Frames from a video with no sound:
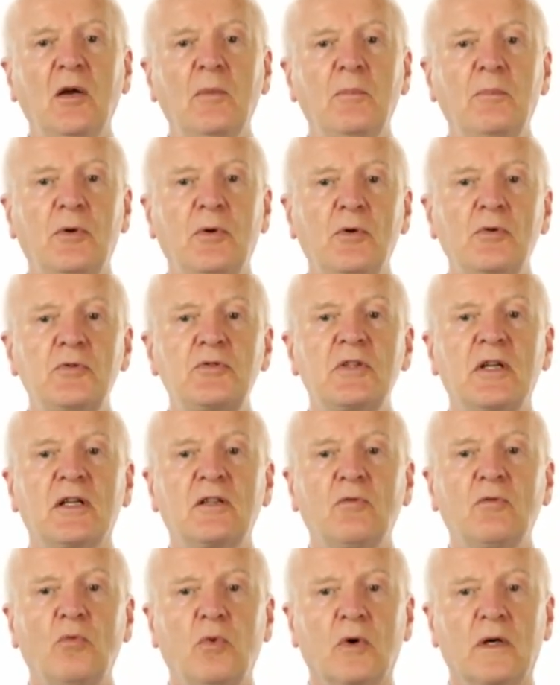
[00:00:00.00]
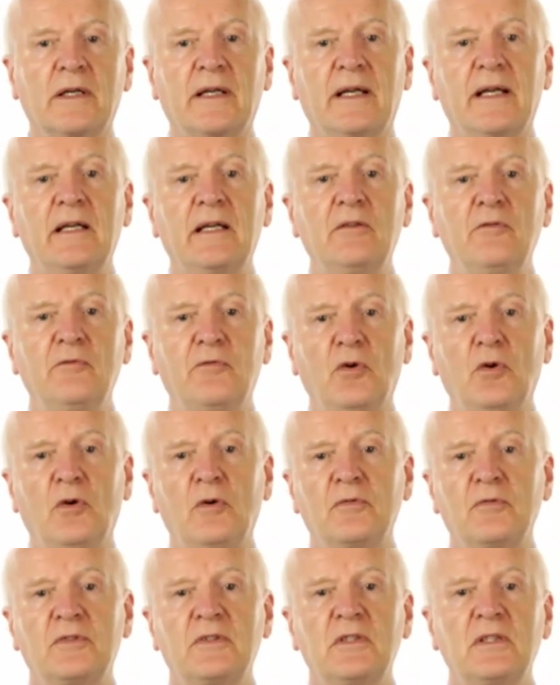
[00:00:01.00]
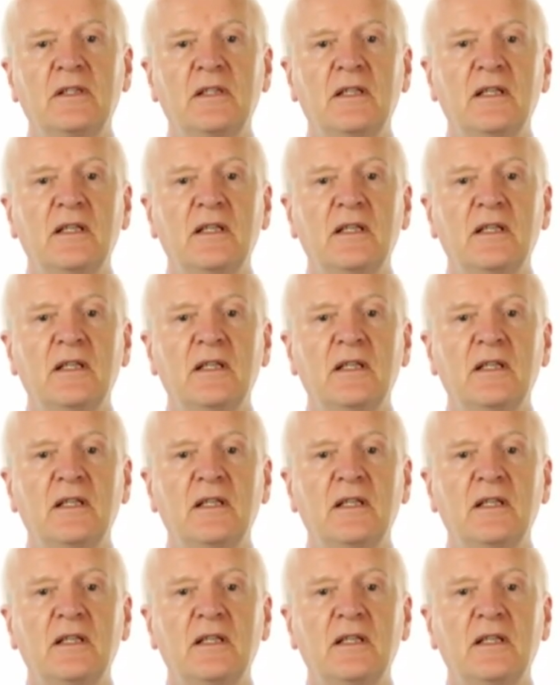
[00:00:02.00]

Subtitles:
project work involved.